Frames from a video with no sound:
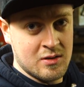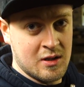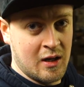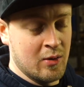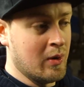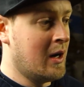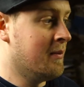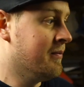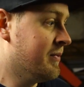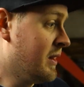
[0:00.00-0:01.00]

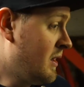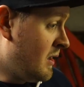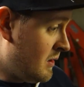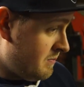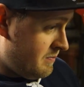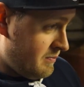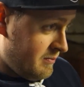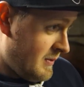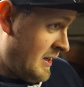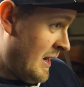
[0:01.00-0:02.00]
So
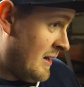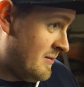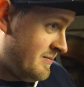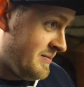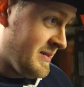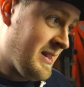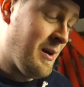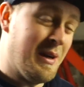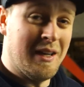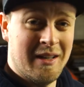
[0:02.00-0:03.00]
yeah, I
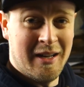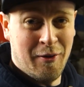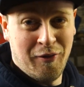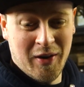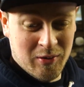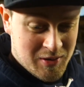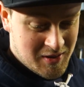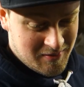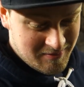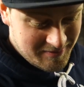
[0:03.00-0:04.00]
mean, it
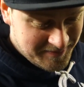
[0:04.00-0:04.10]
feels